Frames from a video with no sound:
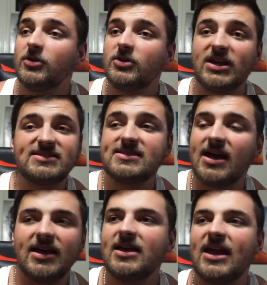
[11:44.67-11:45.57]
It's
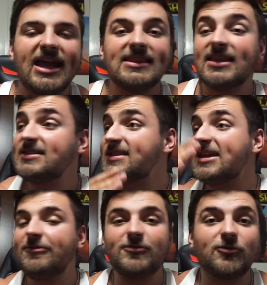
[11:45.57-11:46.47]
not, unless they
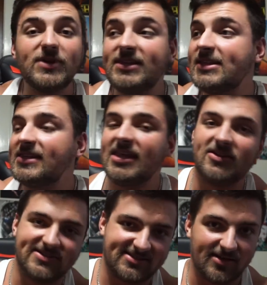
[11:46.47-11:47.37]
freaking
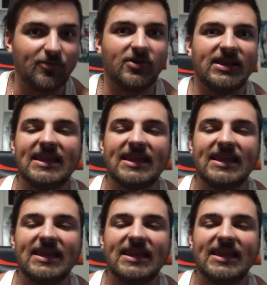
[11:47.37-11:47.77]
killed someone.